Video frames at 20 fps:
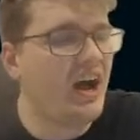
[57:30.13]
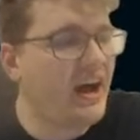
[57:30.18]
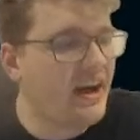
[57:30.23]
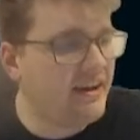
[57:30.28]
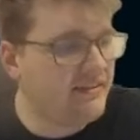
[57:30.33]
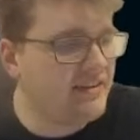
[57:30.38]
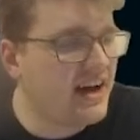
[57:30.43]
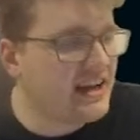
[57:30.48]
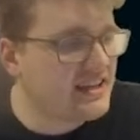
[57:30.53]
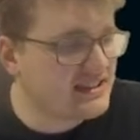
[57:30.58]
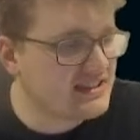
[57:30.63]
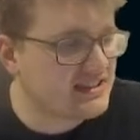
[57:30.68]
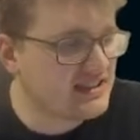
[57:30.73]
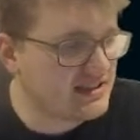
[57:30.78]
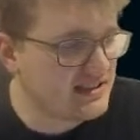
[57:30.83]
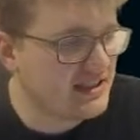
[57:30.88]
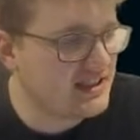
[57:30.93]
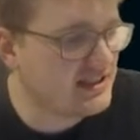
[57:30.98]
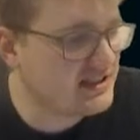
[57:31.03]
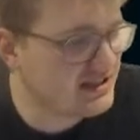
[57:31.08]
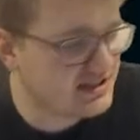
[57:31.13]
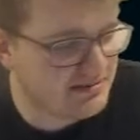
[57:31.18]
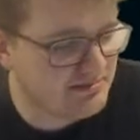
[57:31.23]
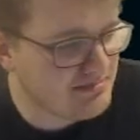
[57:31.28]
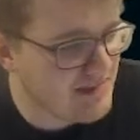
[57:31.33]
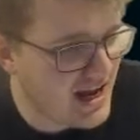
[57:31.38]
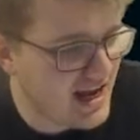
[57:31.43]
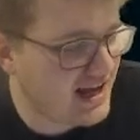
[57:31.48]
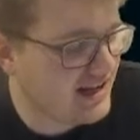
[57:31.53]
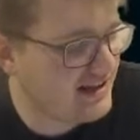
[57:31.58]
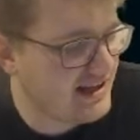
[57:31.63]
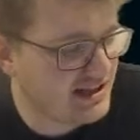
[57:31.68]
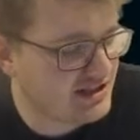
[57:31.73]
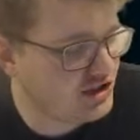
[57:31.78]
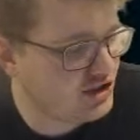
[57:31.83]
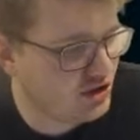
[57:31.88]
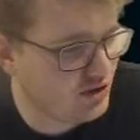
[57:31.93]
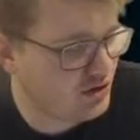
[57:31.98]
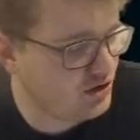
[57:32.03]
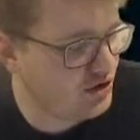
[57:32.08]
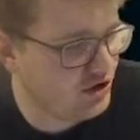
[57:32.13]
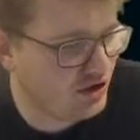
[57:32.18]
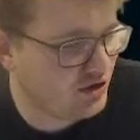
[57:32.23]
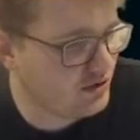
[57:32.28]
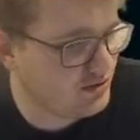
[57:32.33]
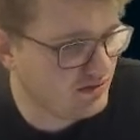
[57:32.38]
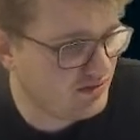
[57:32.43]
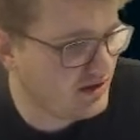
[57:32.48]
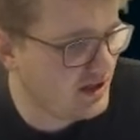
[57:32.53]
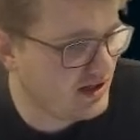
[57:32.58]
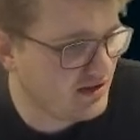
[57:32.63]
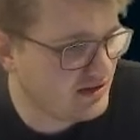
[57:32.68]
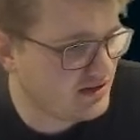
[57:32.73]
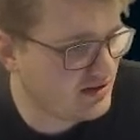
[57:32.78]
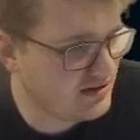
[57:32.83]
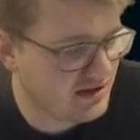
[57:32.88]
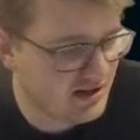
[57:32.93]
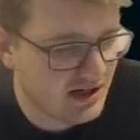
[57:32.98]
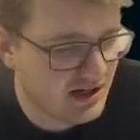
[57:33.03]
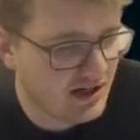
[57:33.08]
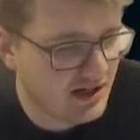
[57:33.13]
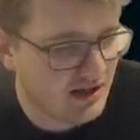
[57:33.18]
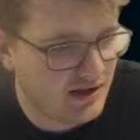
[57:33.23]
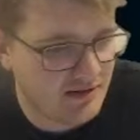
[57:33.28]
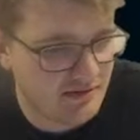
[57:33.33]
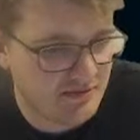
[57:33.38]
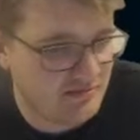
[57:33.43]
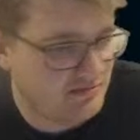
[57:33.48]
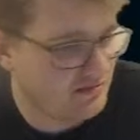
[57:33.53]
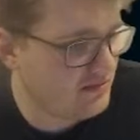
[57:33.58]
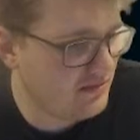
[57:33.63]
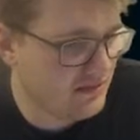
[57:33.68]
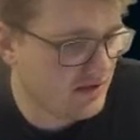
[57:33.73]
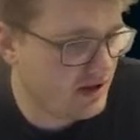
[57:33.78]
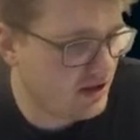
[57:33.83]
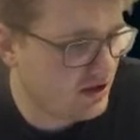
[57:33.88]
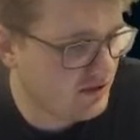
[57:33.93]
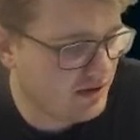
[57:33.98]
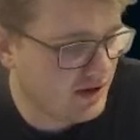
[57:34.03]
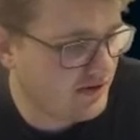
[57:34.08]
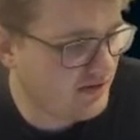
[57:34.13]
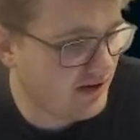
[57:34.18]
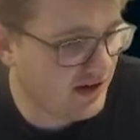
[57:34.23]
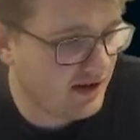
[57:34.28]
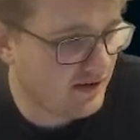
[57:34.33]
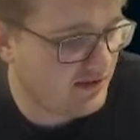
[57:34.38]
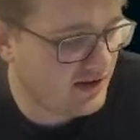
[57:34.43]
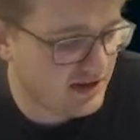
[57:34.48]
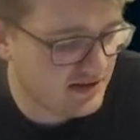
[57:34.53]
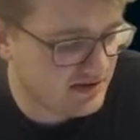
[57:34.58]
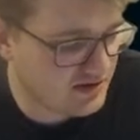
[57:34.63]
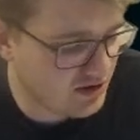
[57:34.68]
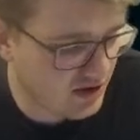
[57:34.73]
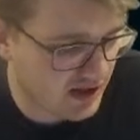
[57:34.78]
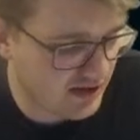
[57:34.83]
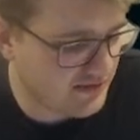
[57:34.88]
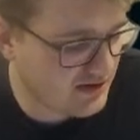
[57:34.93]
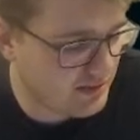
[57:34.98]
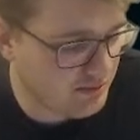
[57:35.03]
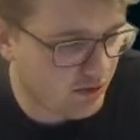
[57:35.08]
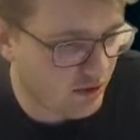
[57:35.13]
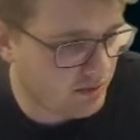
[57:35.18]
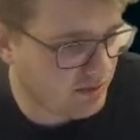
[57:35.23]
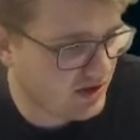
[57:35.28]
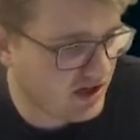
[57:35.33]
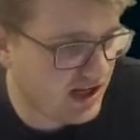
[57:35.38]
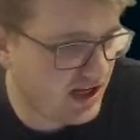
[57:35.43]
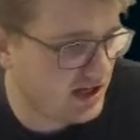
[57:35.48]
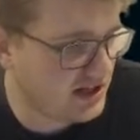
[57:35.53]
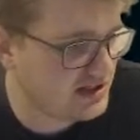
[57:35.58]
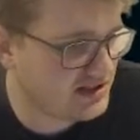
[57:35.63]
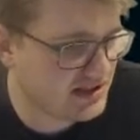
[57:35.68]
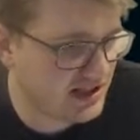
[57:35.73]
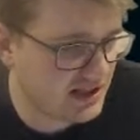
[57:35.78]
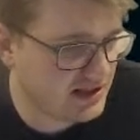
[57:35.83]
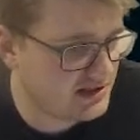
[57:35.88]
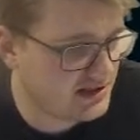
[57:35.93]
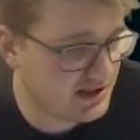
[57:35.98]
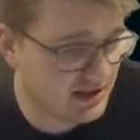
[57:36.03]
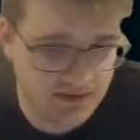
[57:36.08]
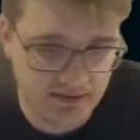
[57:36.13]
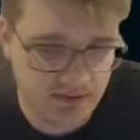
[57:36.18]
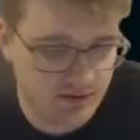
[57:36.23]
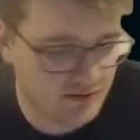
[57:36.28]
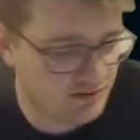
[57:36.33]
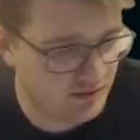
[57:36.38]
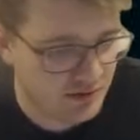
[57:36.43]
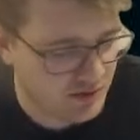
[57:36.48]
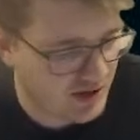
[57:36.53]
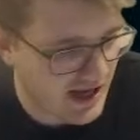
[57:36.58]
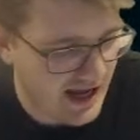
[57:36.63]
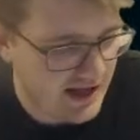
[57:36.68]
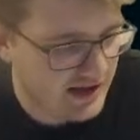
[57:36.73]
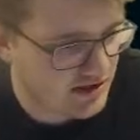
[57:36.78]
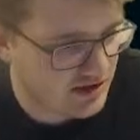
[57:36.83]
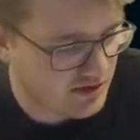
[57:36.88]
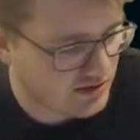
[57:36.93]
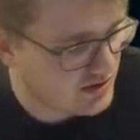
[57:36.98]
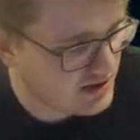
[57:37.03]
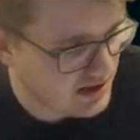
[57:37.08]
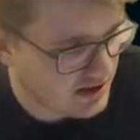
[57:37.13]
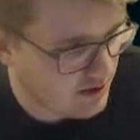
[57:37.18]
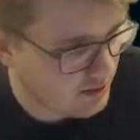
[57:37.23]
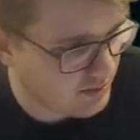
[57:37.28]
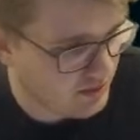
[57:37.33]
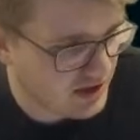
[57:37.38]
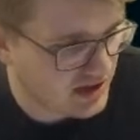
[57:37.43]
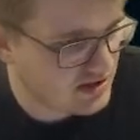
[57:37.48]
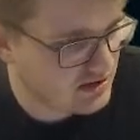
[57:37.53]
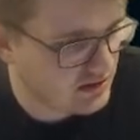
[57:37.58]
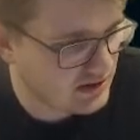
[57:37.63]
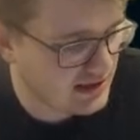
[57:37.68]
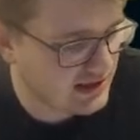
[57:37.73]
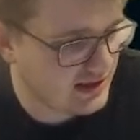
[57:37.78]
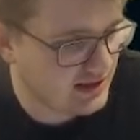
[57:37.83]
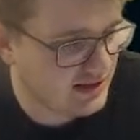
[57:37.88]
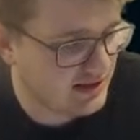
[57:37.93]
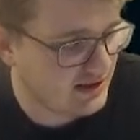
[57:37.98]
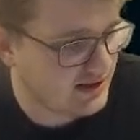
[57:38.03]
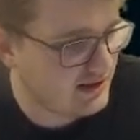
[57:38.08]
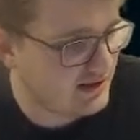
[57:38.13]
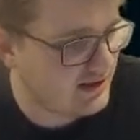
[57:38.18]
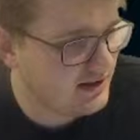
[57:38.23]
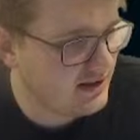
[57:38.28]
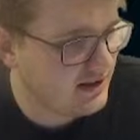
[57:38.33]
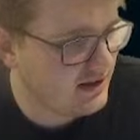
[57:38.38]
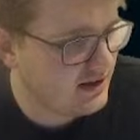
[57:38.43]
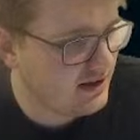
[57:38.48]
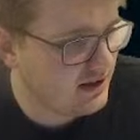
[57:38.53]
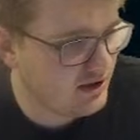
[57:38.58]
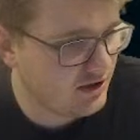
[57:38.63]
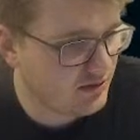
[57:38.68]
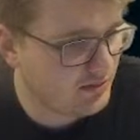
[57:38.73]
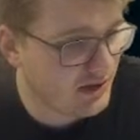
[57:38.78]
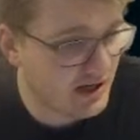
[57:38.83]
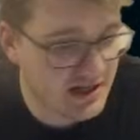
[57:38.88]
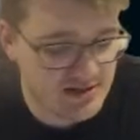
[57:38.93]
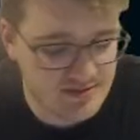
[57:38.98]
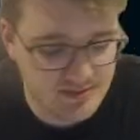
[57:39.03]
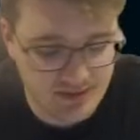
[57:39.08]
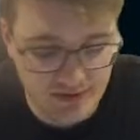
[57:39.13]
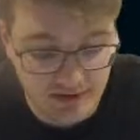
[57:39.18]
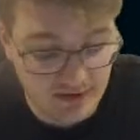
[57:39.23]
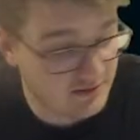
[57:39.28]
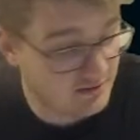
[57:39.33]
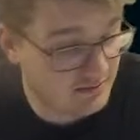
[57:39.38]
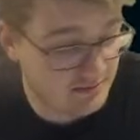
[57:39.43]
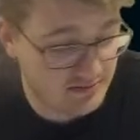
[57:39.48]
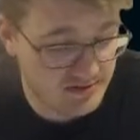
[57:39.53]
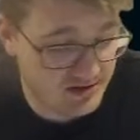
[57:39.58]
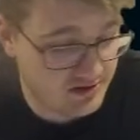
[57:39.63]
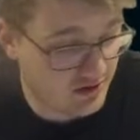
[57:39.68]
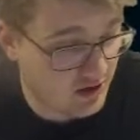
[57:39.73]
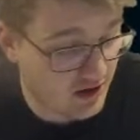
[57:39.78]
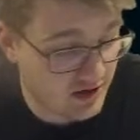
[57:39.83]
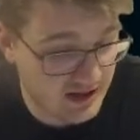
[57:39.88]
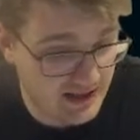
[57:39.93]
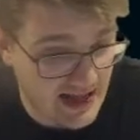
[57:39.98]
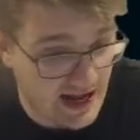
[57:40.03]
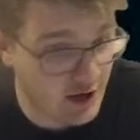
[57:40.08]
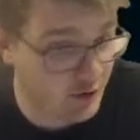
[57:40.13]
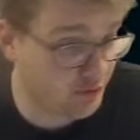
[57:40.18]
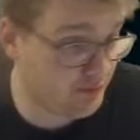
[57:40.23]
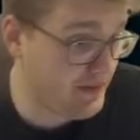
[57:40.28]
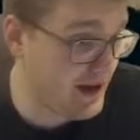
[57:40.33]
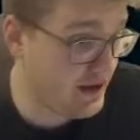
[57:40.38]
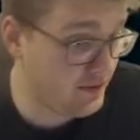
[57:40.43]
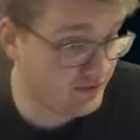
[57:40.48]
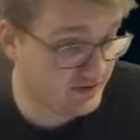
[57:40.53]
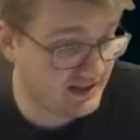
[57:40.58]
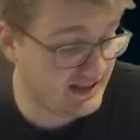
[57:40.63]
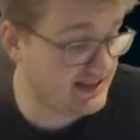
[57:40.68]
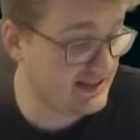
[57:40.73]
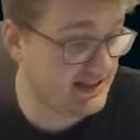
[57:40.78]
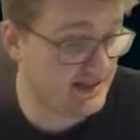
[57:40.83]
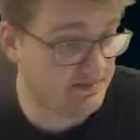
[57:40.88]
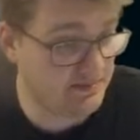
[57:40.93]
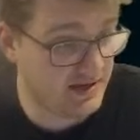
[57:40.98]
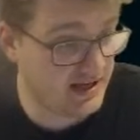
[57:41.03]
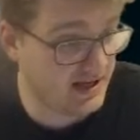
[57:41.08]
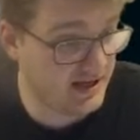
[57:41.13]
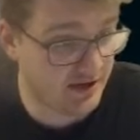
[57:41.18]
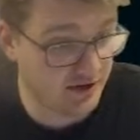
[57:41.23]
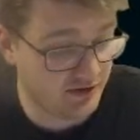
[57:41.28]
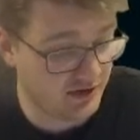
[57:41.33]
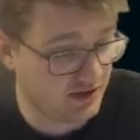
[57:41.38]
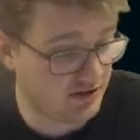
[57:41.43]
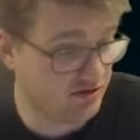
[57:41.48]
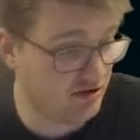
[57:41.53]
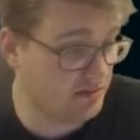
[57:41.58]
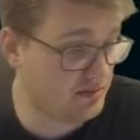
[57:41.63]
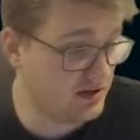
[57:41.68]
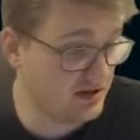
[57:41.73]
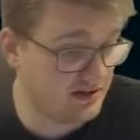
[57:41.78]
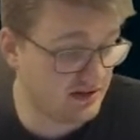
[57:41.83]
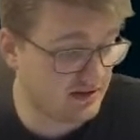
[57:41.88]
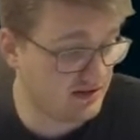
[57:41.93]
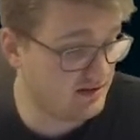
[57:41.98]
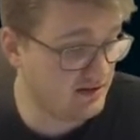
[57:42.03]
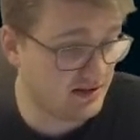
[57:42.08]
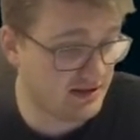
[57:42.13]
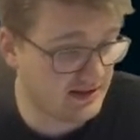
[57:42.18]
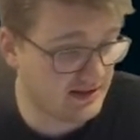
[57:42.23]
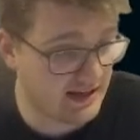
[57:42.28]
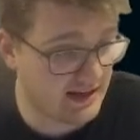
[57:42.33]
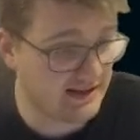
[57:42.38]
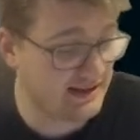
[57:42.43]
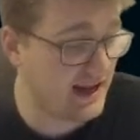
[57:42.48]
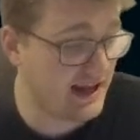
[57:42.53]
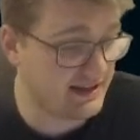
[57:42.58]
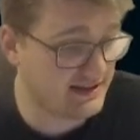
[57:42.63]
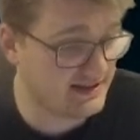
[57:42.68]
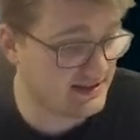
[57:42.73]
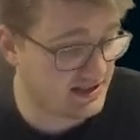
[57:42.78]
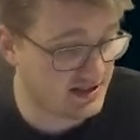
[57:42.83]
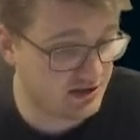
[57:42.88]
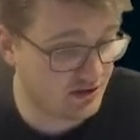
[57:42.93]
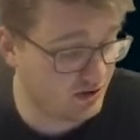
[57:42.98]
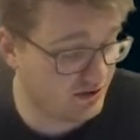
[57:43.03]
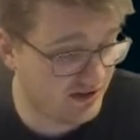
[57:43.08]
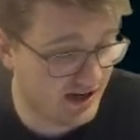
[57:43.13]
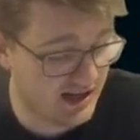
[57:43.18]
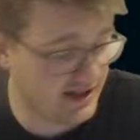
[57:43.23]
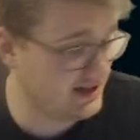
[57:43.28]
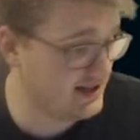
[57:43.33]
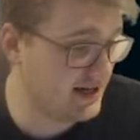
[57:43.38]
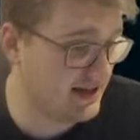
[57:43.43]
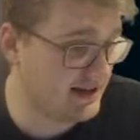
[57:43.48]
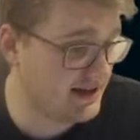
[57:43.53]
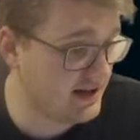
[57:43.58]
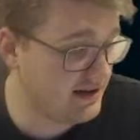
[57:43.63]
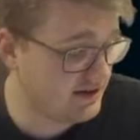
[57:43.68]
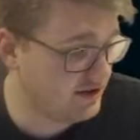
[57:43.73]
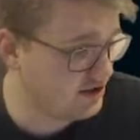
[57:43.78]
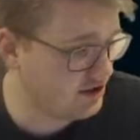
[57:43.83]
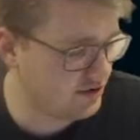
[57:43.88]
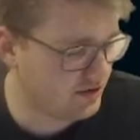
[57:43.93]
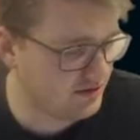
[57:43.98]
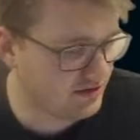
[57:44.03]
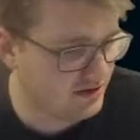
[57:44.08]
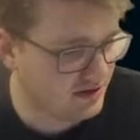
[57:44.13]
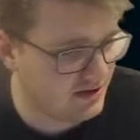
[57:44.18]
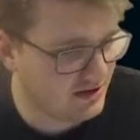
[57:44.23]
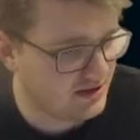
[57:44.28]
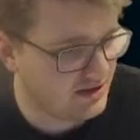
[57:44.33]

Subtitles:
half-ass-ish made that you don't, you know, there's, you know, if there's not even a proper key exchange, then you can't use it operationally. You know, might as well start an outbound TCP unencrypted netcat session over the internet then, you know.